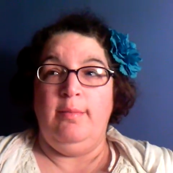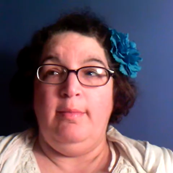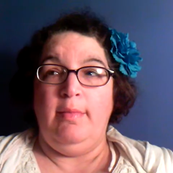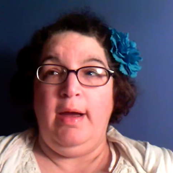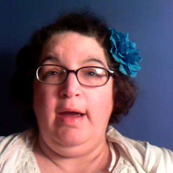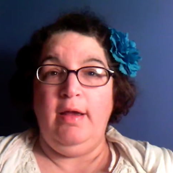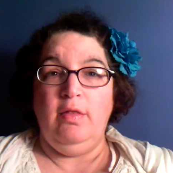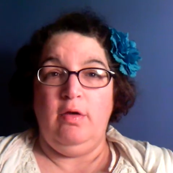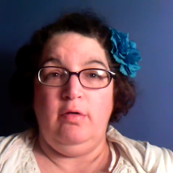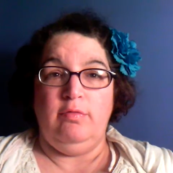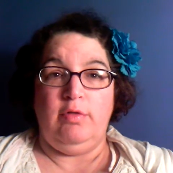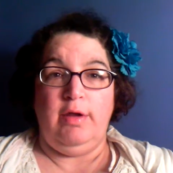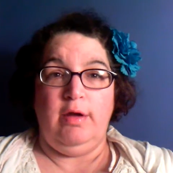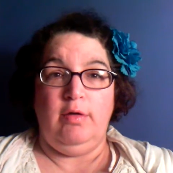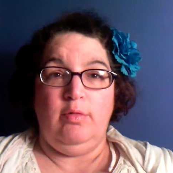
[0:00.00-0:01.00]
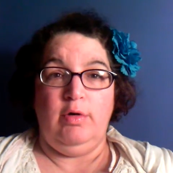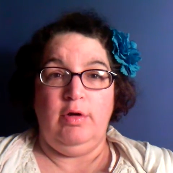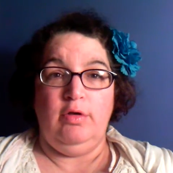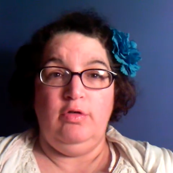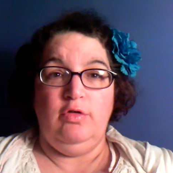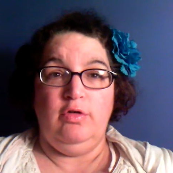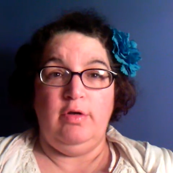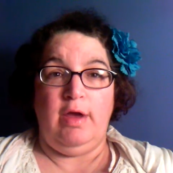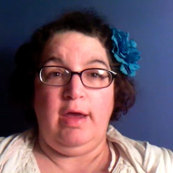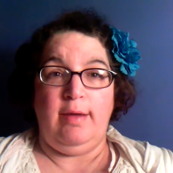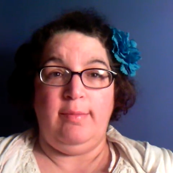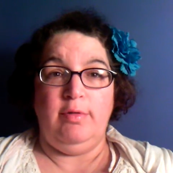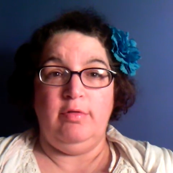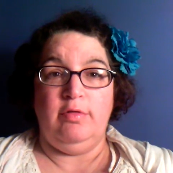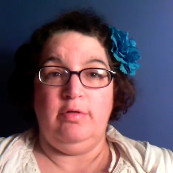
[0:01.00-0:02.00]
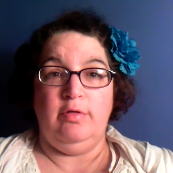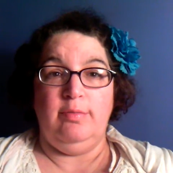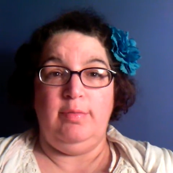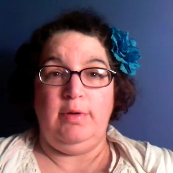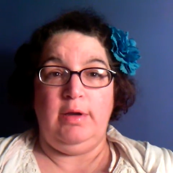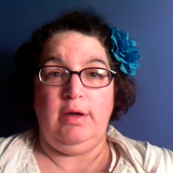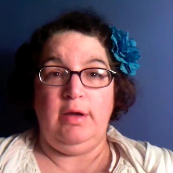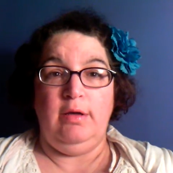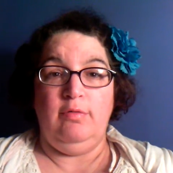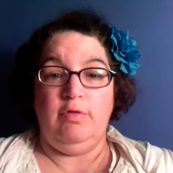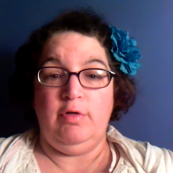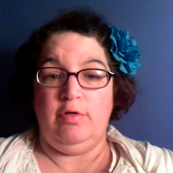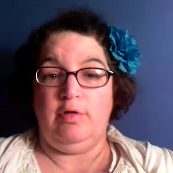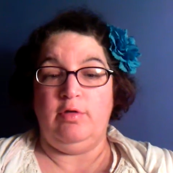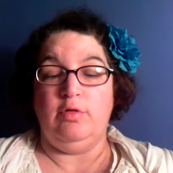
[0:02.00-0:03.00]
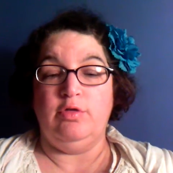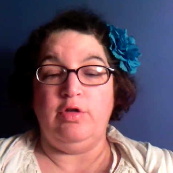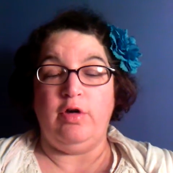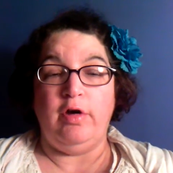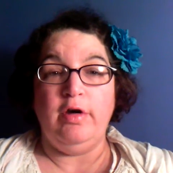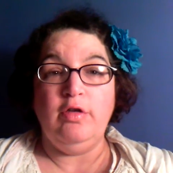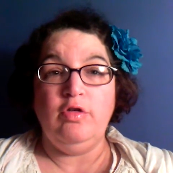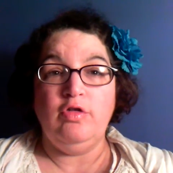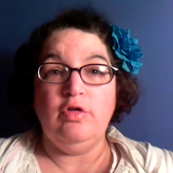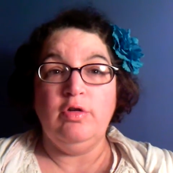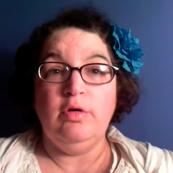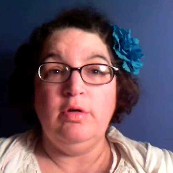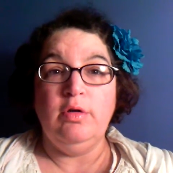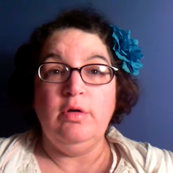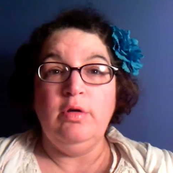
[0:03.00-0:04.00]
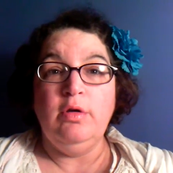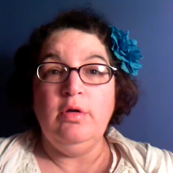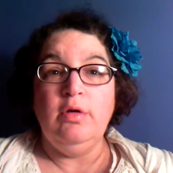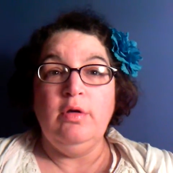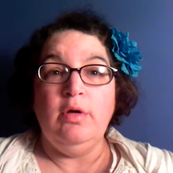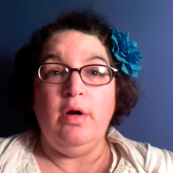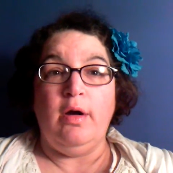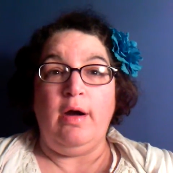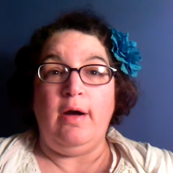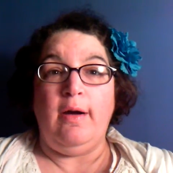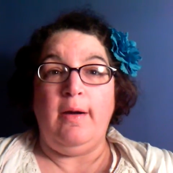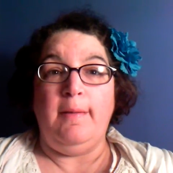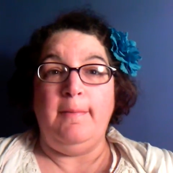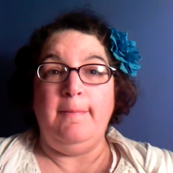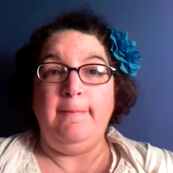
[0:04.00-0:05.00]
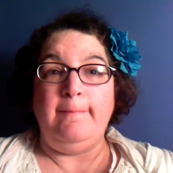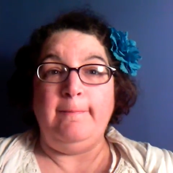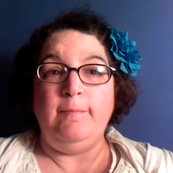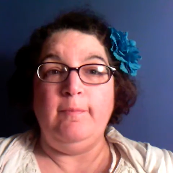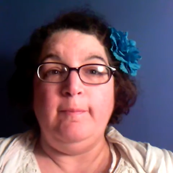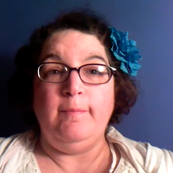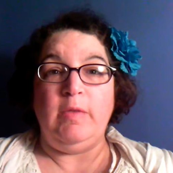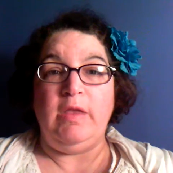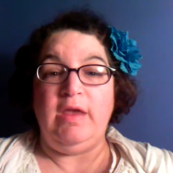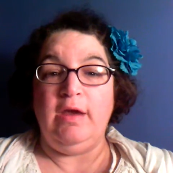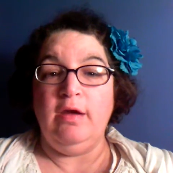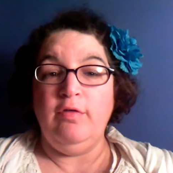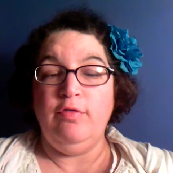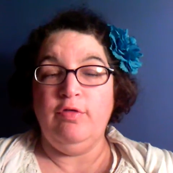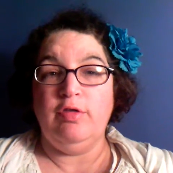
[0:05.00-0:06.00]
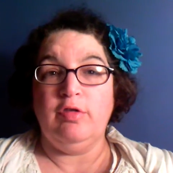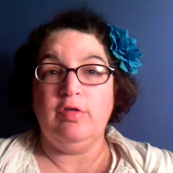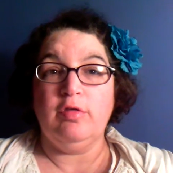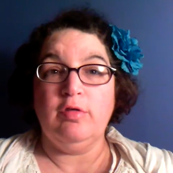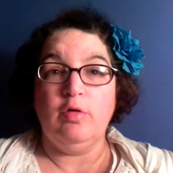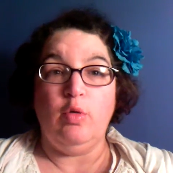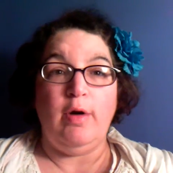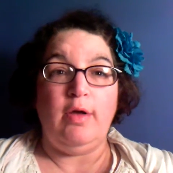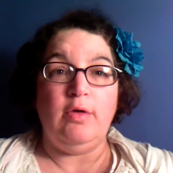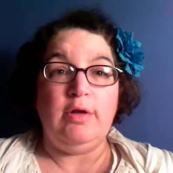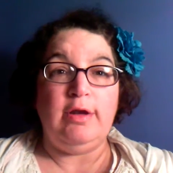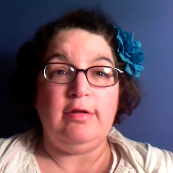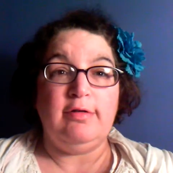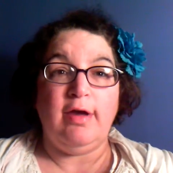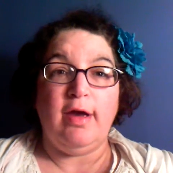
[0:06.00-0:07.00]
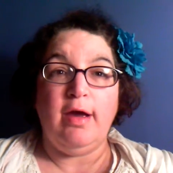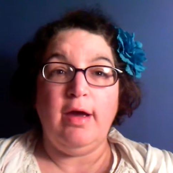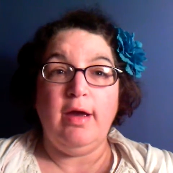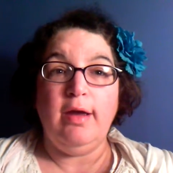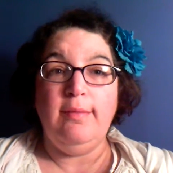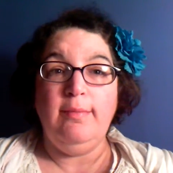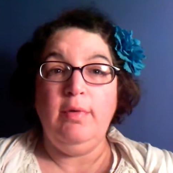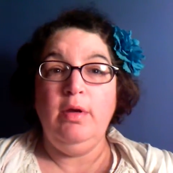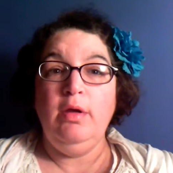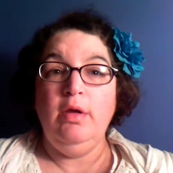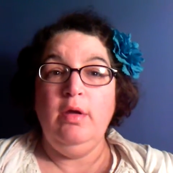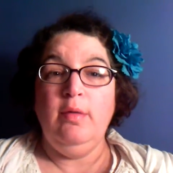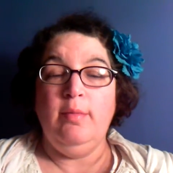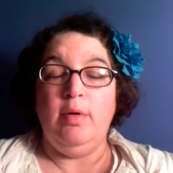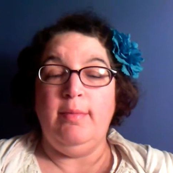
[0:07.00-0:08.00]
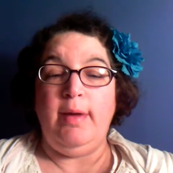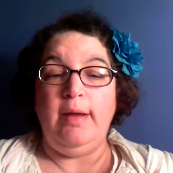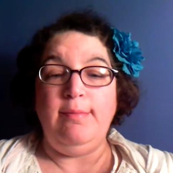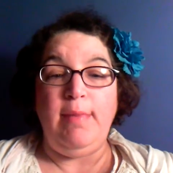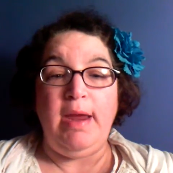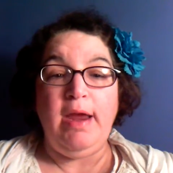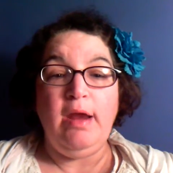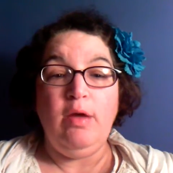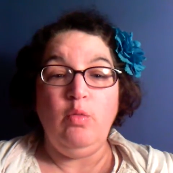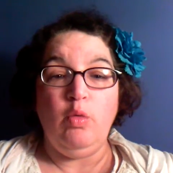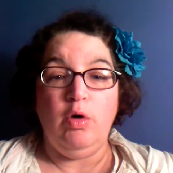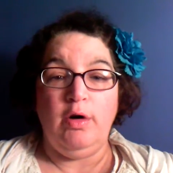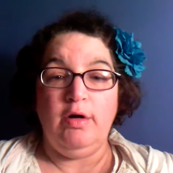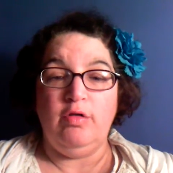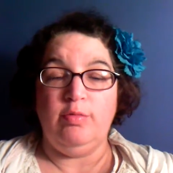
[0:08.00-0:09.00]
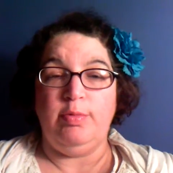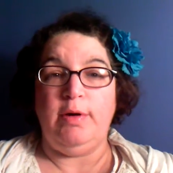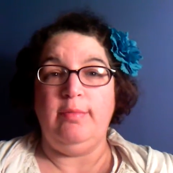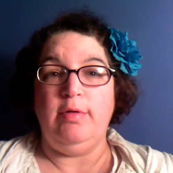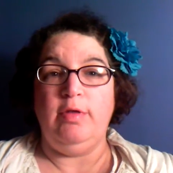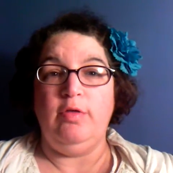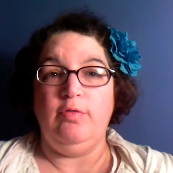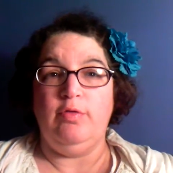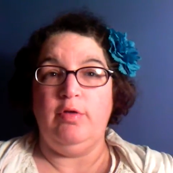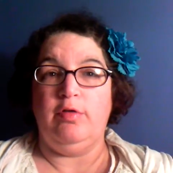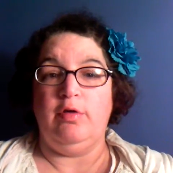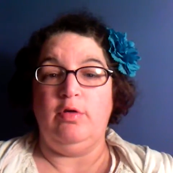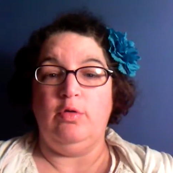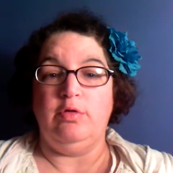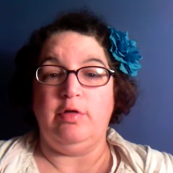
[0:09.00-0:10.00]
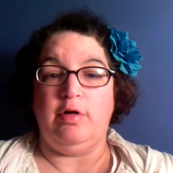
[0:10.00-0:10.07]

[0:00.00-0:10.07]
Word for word: My love language happens to be physical touch, um, gifts, quality time, but my main one is probably the physical